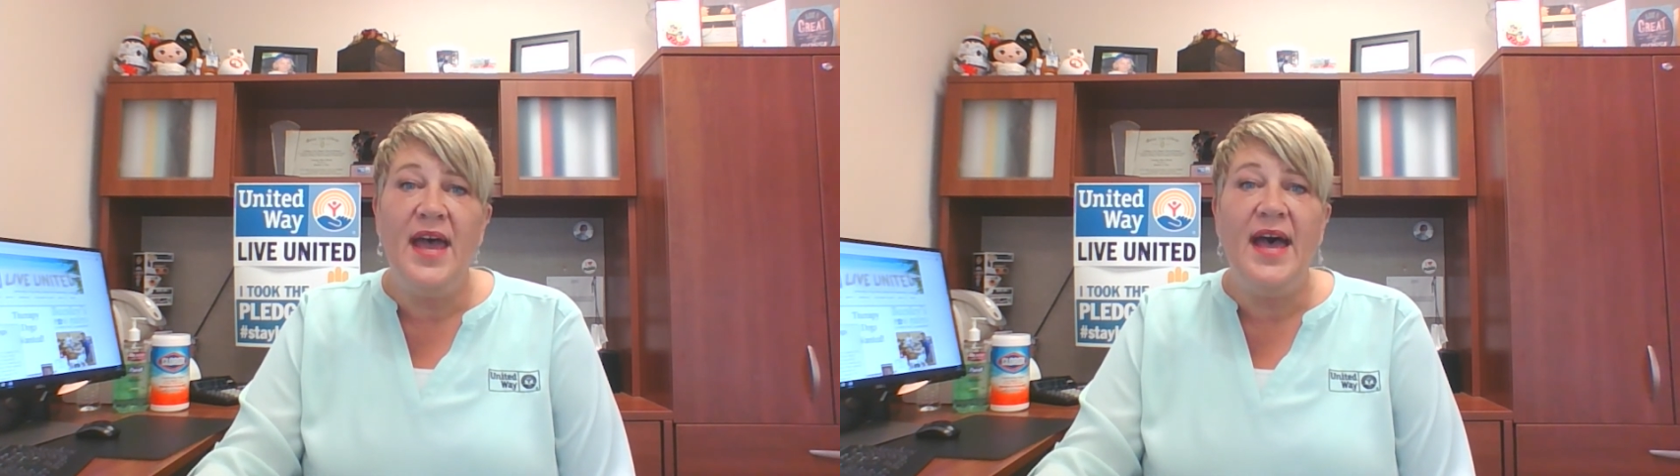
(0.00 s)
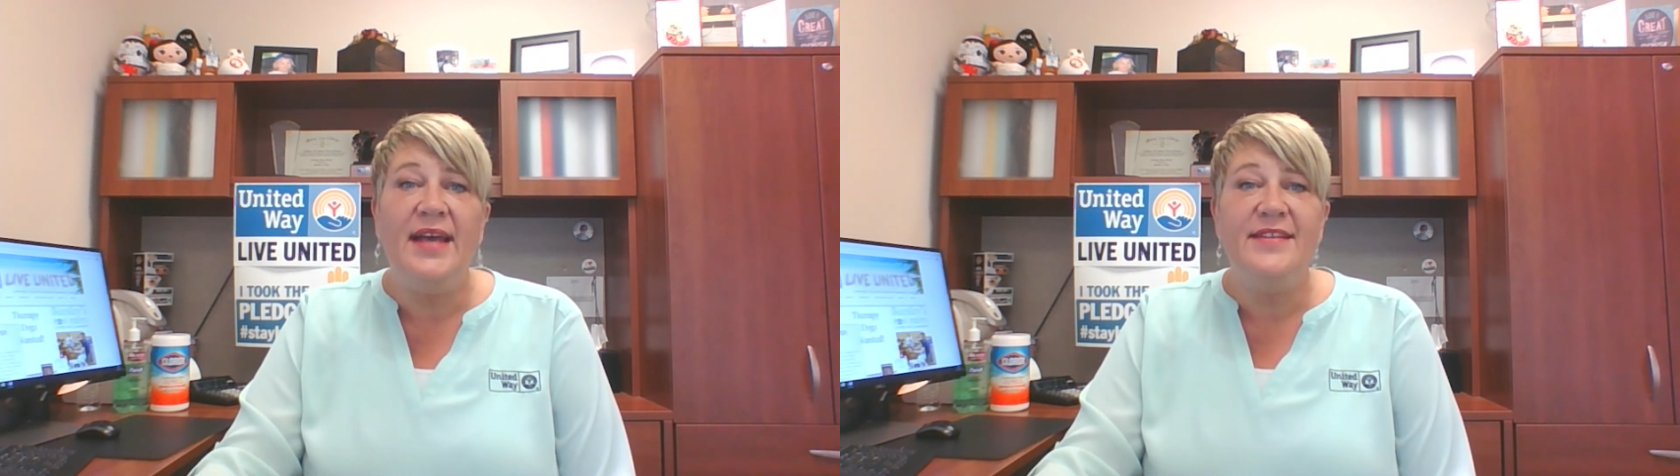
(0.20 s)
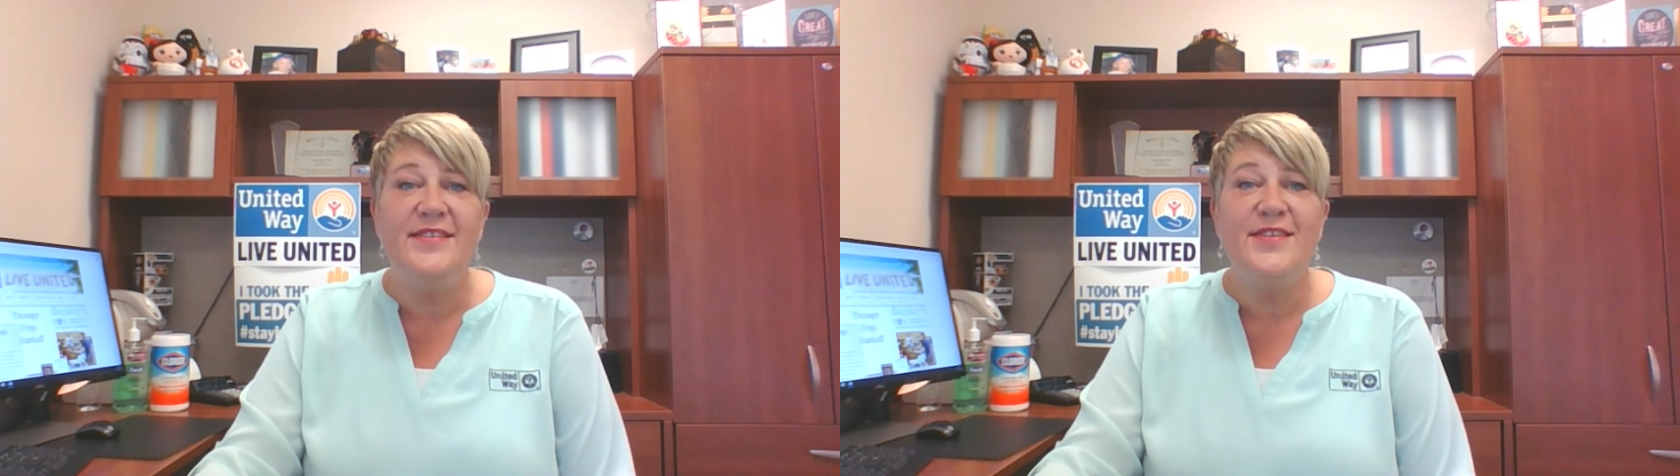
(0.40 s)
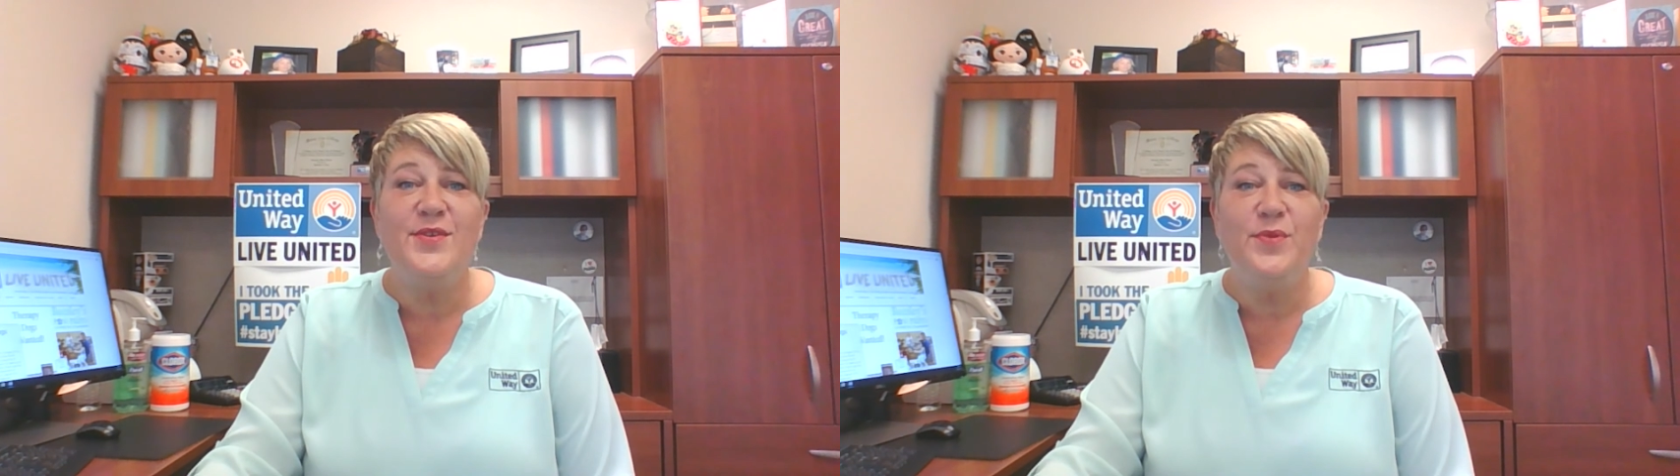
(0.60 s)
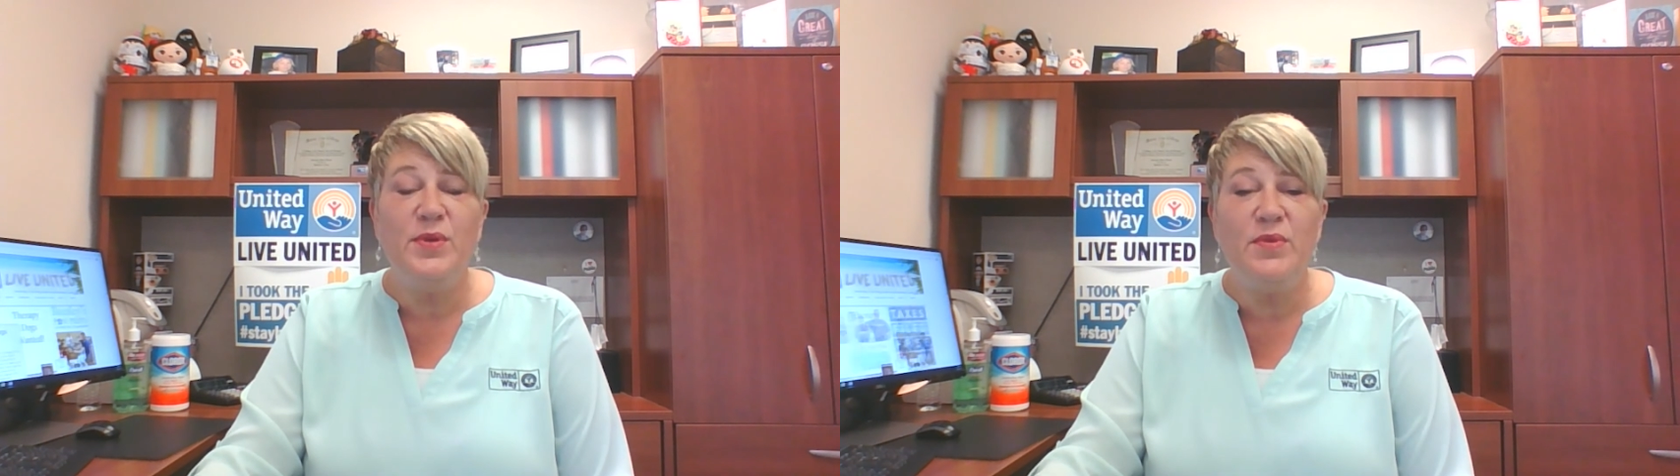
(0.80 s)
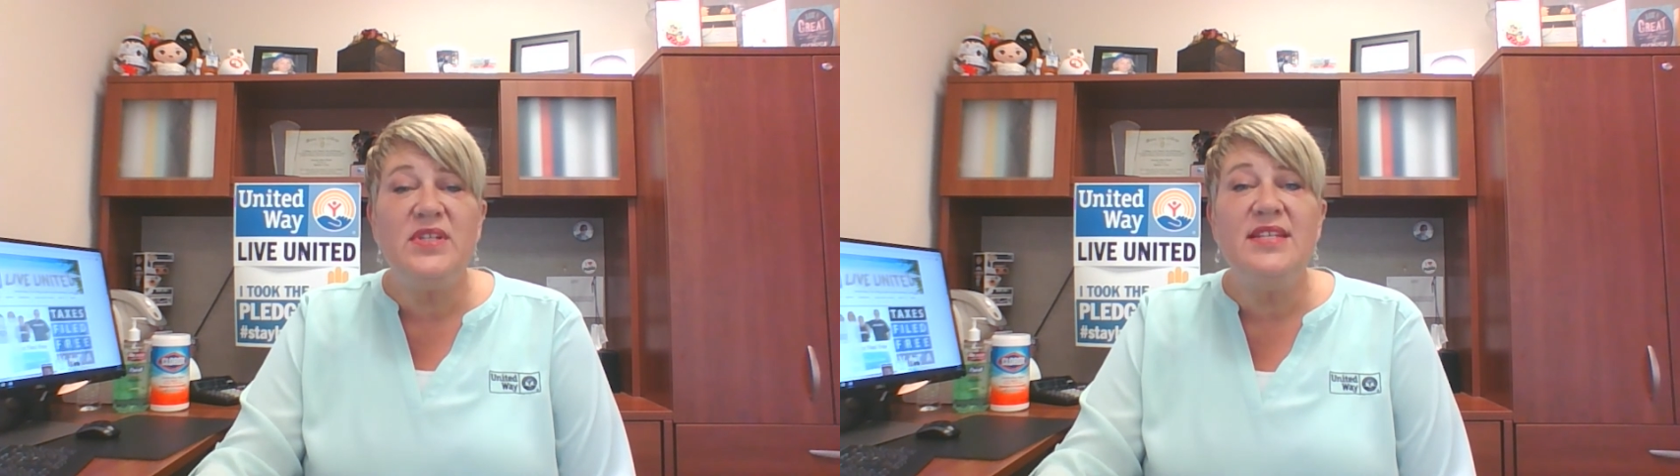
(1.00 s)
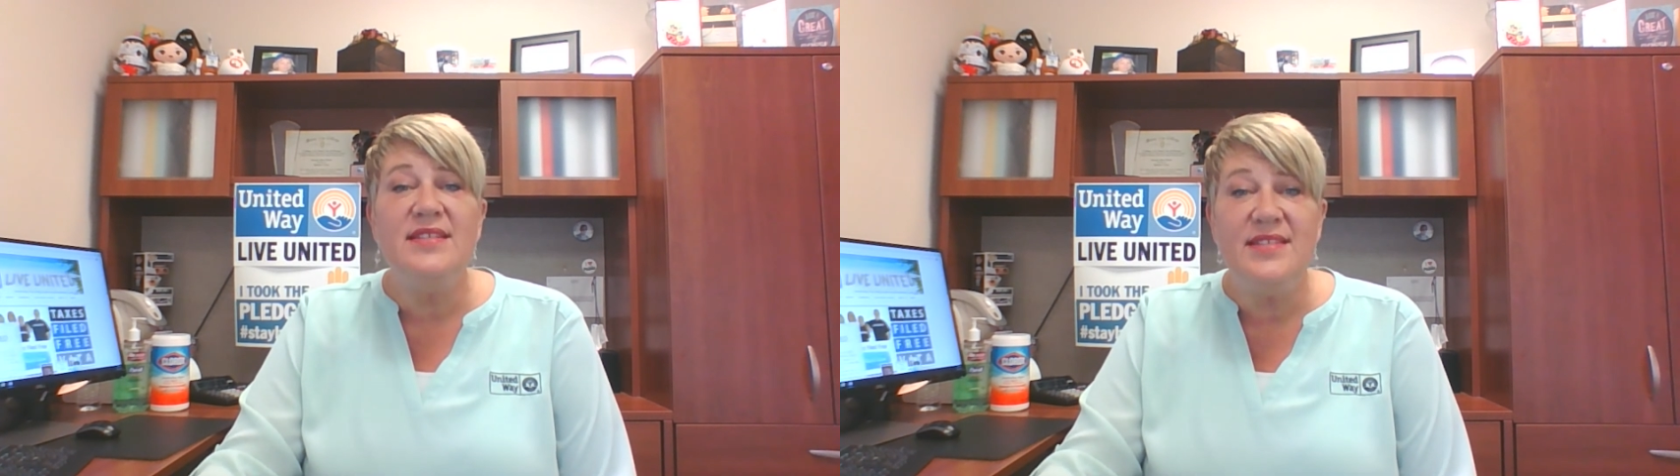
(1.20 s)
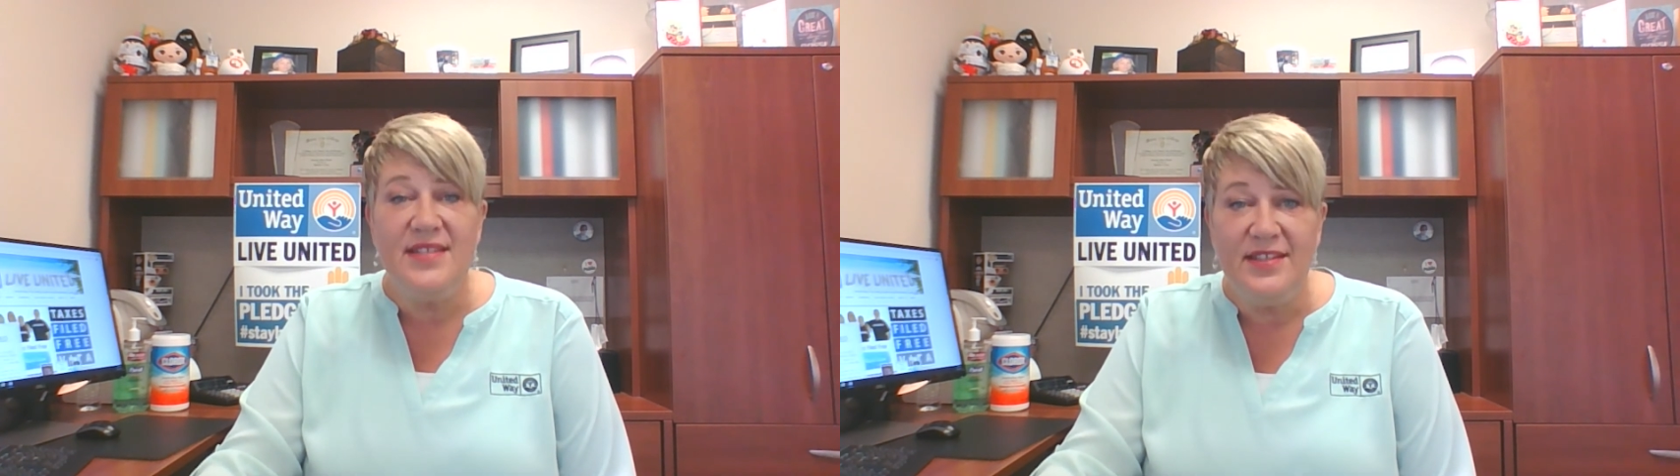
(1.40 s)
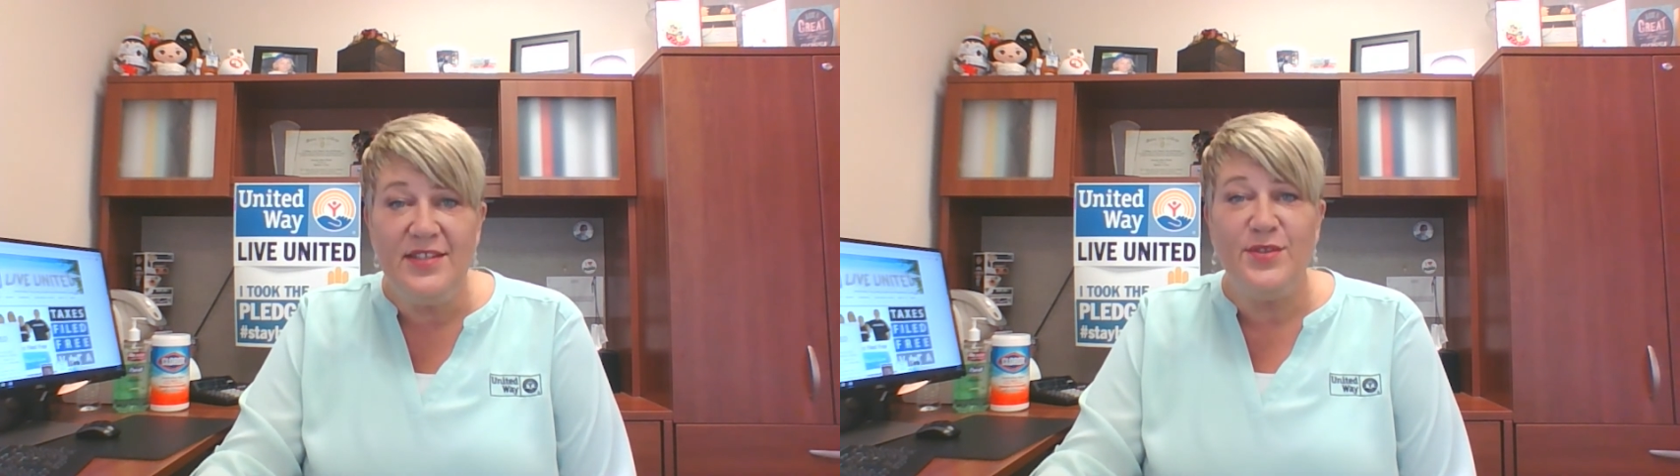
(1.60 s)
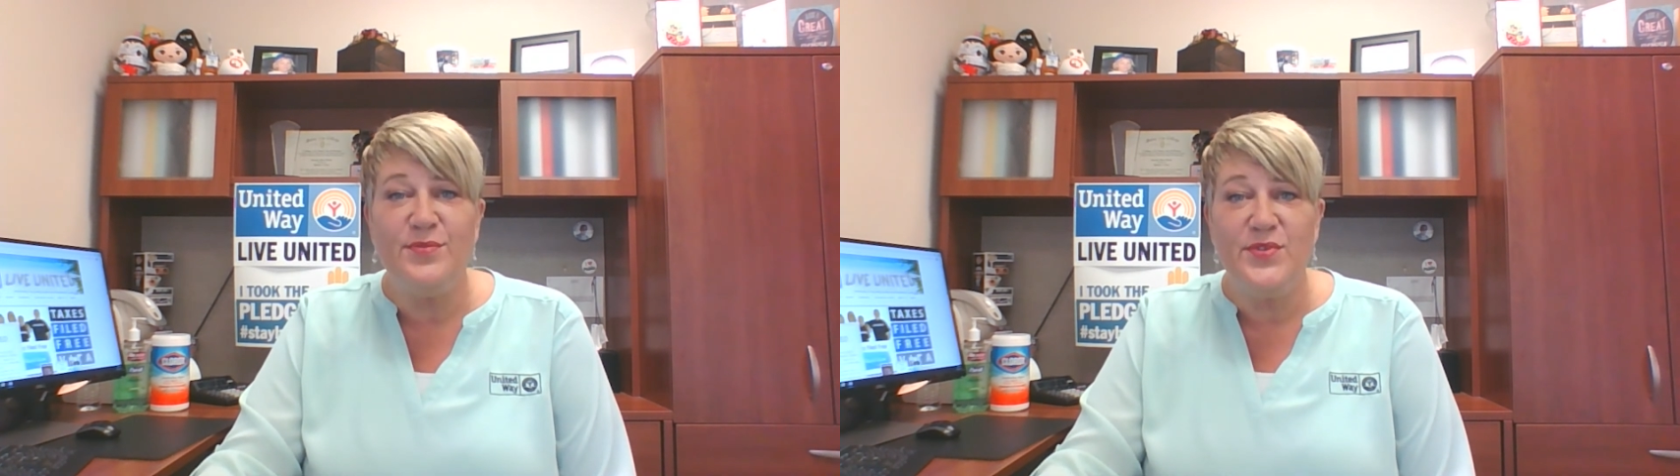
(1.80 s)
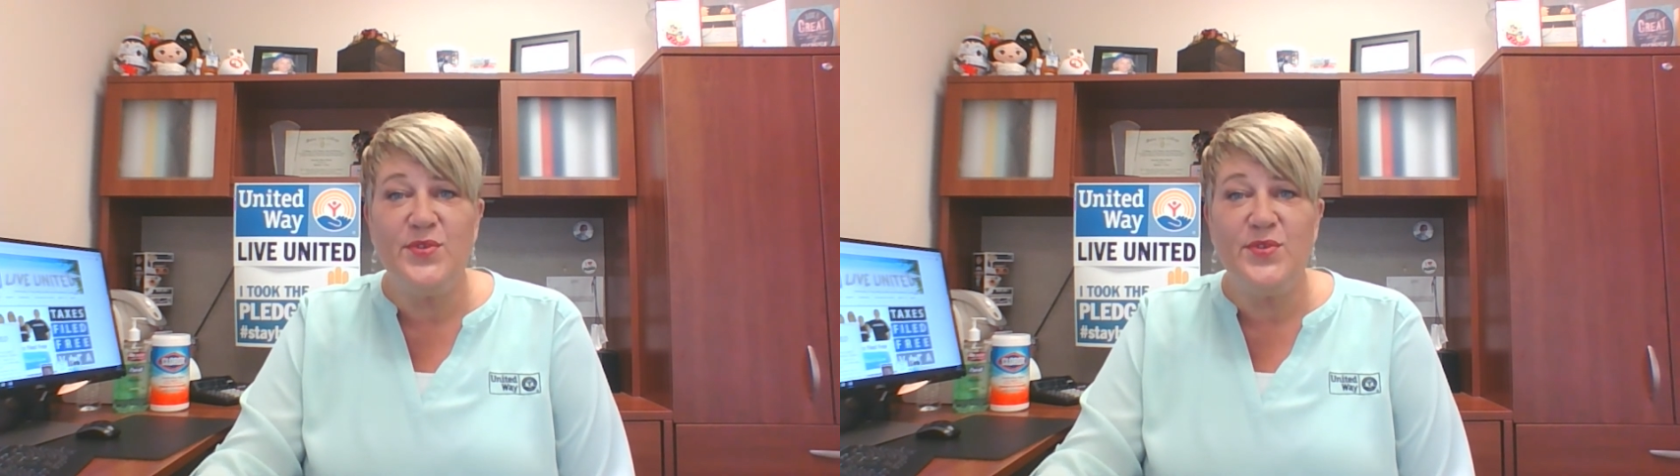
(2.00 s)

And we will continue